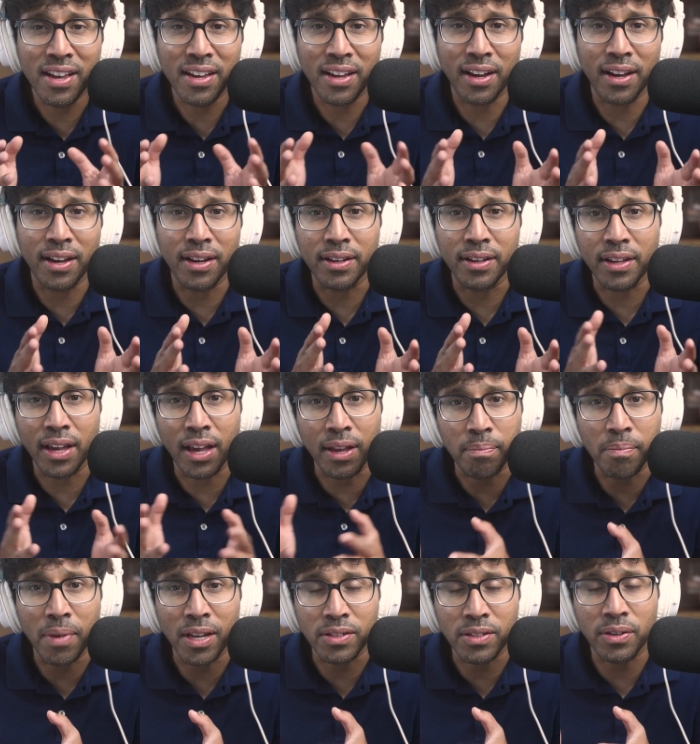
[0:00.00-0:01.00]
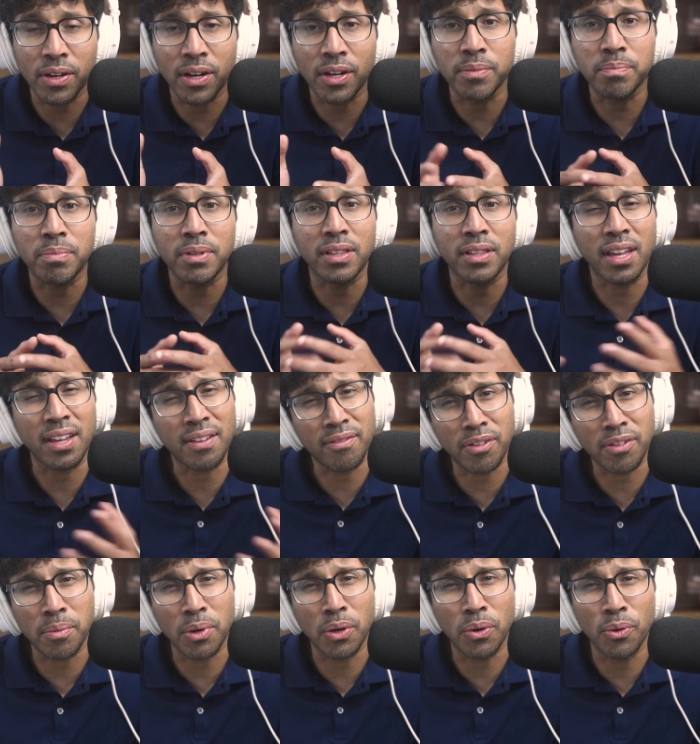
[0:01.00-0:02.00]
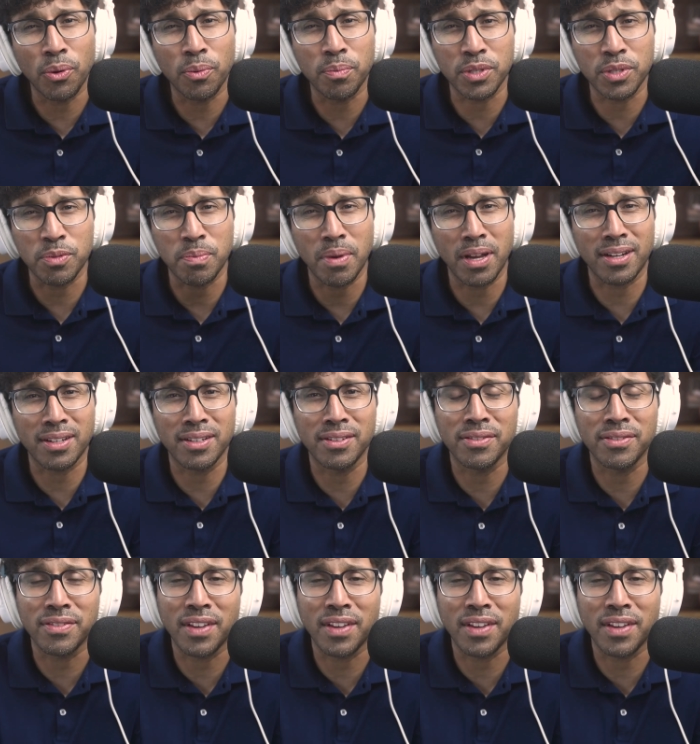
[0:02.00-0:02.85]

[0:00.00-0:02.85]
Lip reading: and mental health, but like from a whole perspective?